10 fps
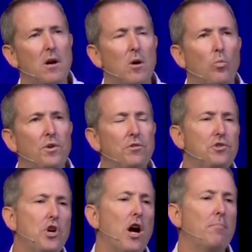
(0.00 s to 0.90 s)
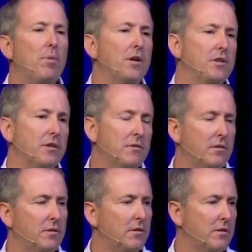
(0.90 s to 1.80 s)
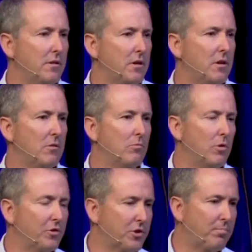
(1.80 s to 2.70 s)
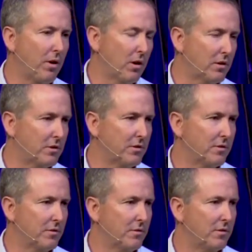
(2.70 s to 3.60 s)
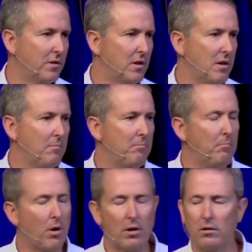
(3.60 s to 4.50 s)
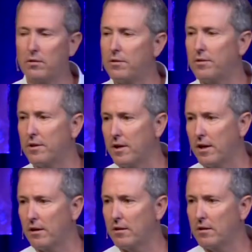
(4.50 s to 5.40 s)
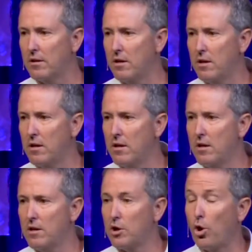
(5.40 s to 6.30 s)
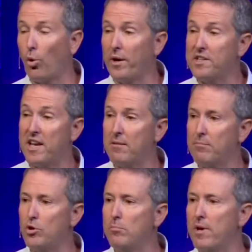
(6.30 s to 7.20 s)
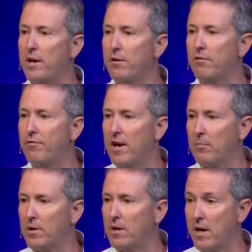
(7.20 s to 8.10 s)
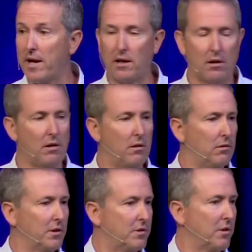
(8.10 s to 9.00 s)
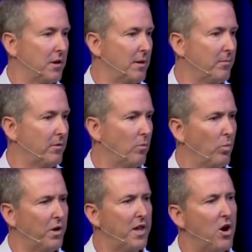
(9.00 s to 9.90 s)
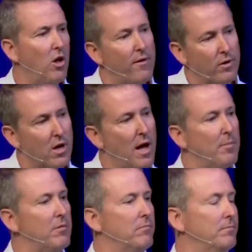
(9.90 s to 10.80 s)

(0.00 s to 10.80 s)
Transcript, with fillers: What do John Bunyan, Rosa Parks, Martin Luther King, Corrie Ten Boom and her family, and I could list other names, what do they all have in common?